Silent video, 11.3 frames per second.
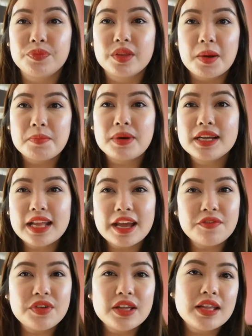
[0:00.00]
But I
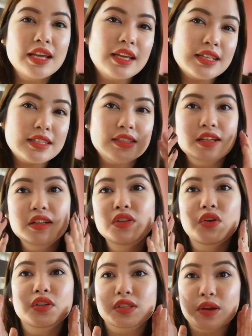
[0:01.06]
feel like it still
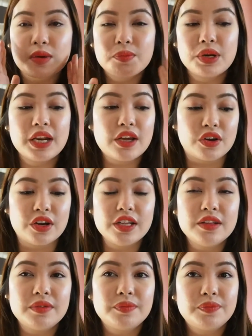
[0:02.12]
looks pretty good.
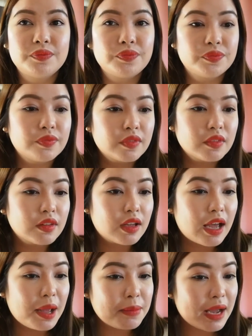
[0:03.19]

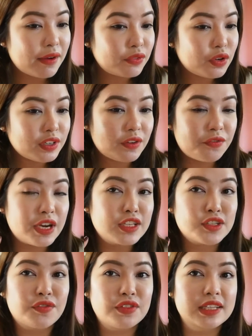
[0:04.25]
I'm after the finish
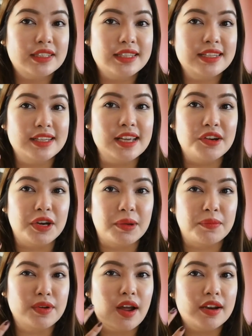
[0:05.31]
of this CC cream,
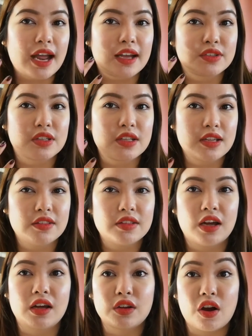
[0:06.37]
not actually the
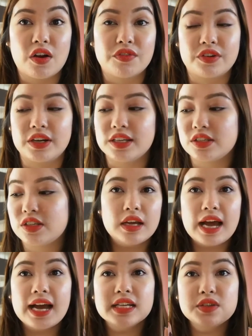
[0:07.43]
coverage.
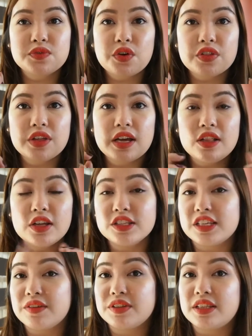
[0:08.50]
As for the
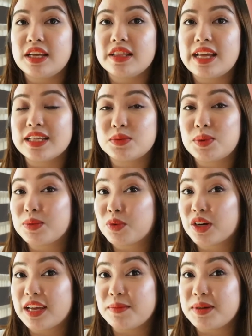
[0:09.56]
longevity, that's what we're
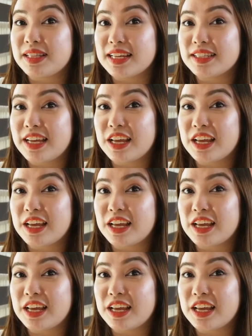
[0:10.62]
going to be testing